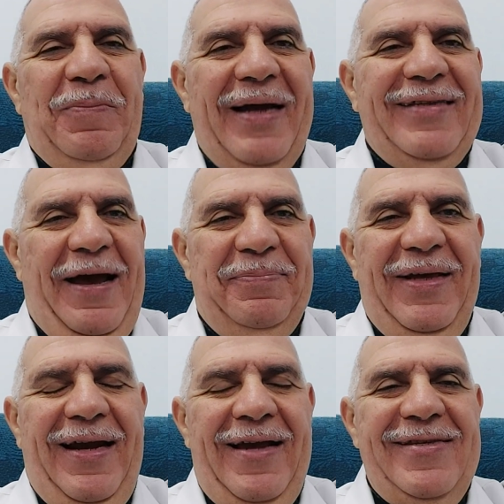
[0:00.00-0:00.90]
Magdy
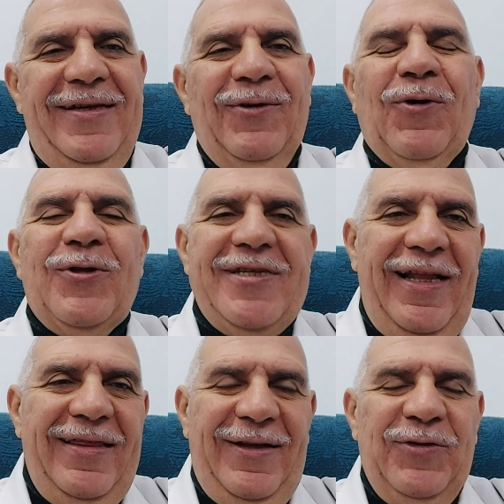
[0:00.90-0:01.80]
Abdel,
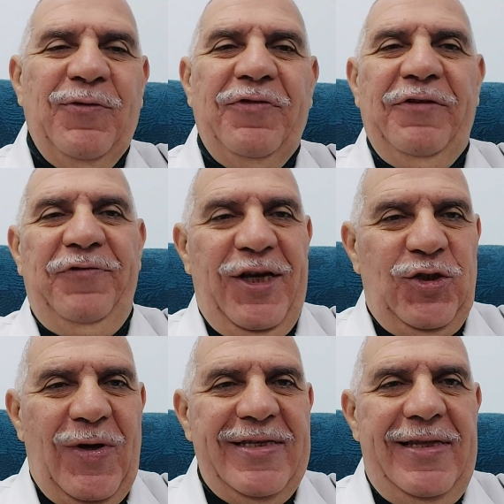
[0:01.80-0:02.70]
consultant of
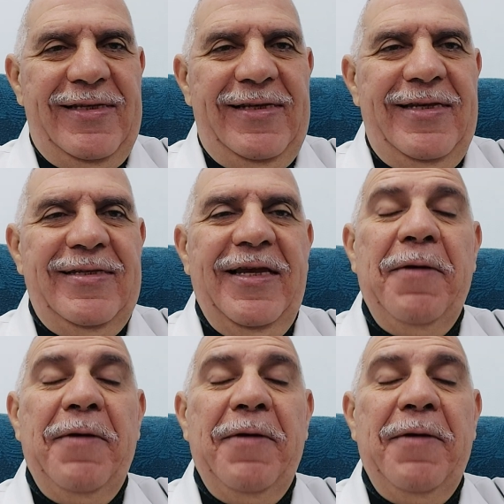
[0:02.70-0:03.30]
infectious diseases,